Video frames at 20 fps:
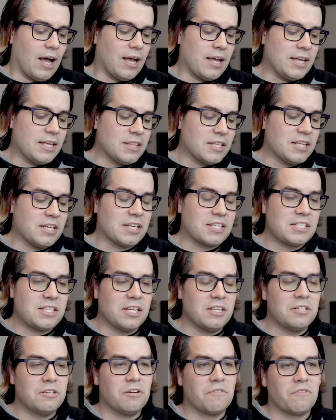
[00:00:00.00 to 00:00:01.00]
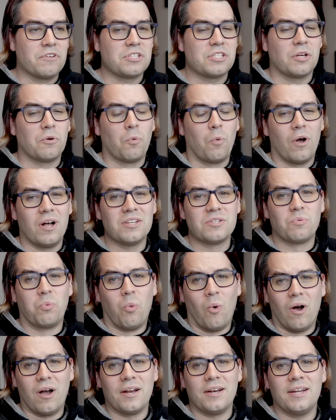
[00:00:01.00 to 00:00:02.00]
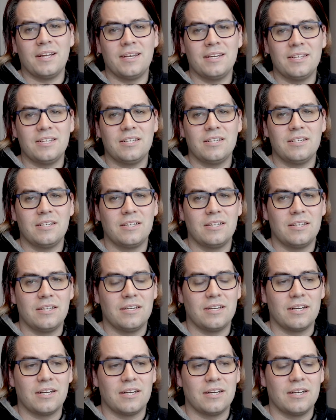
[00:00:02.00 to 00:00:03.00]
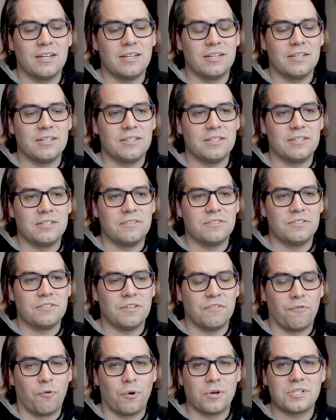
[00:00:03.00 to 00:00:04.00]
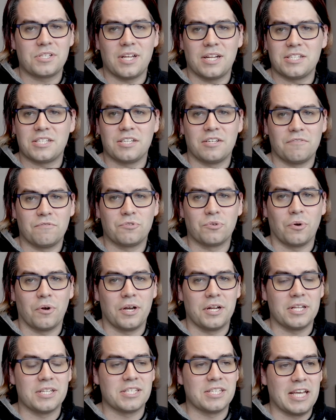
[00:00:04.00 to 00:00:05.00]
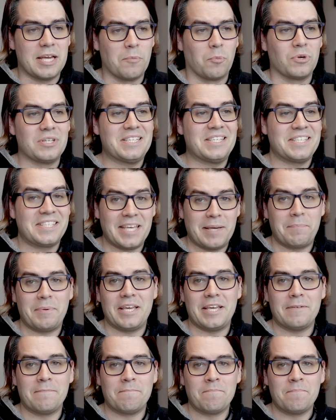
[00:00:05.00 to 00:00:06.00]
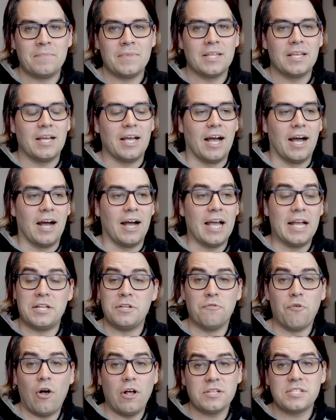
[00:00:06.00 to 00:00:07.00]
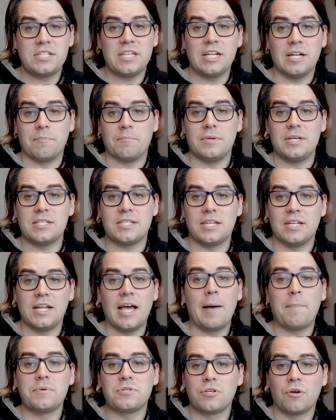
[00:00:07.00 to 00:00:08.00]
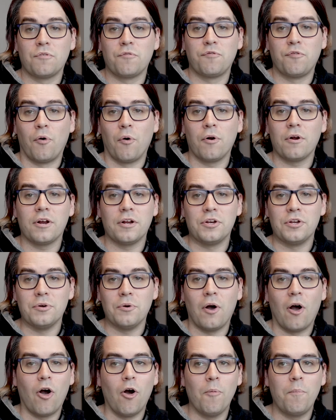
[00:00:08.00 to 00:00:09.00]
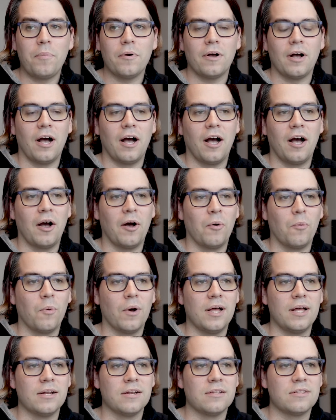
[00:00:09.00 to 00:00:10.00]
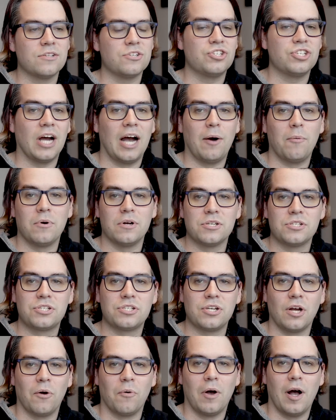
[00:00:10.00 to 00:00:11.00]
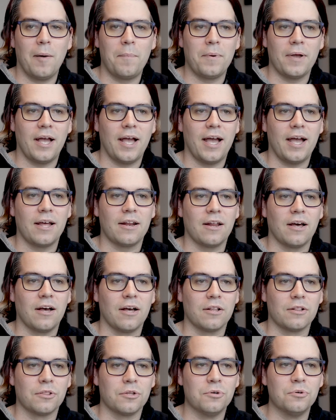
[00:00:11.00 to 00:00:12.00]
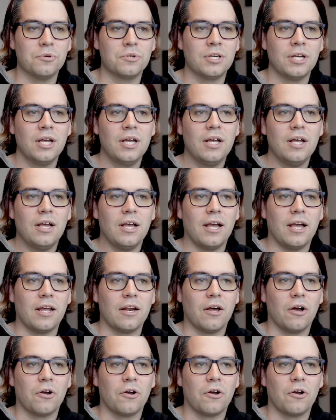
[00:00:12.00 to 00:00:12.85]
In the extended universe, there was one Force-sensitive droid. His name was Skippy. And you've all seen him. He's in episode 4, A New Hope, when the Jawas show up at Luke and